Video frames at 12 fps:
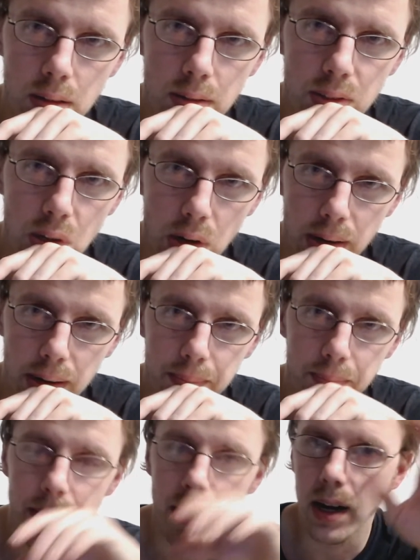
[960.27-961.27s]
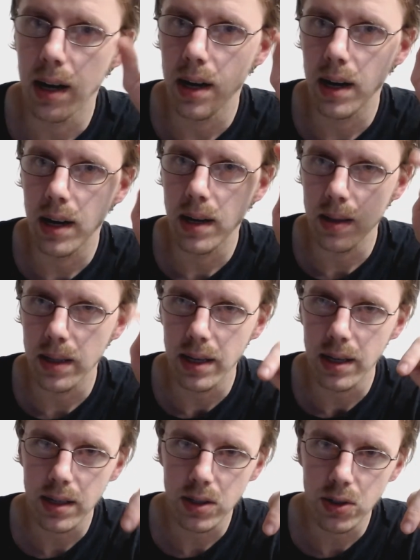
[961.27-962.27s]
a link
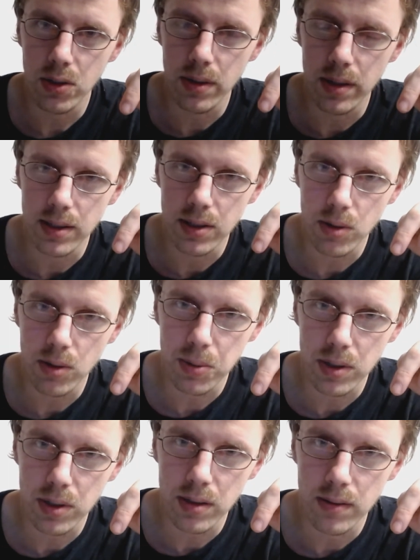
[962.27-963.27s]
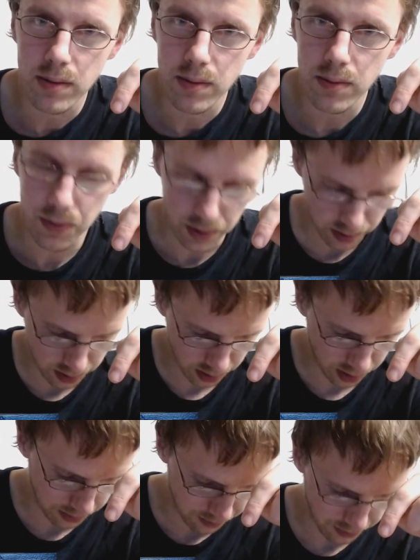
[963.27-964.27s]
to the description for
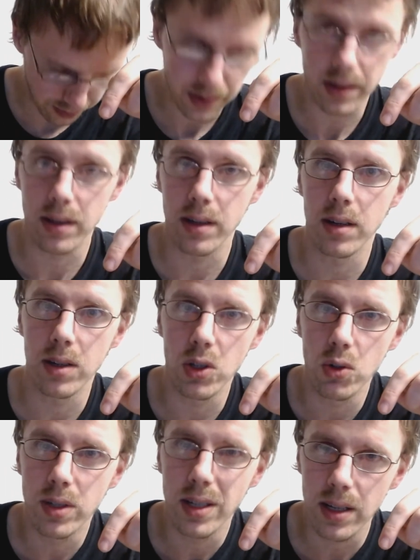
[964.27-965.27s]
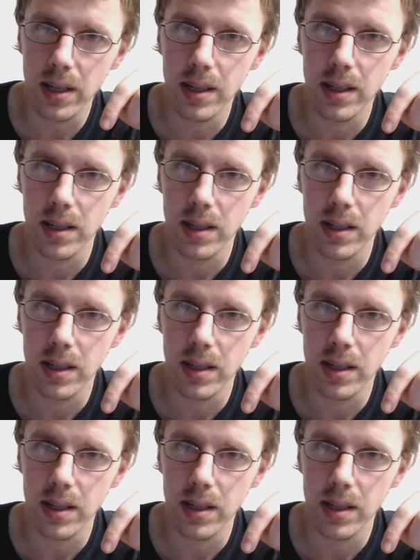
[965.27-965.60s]
the utility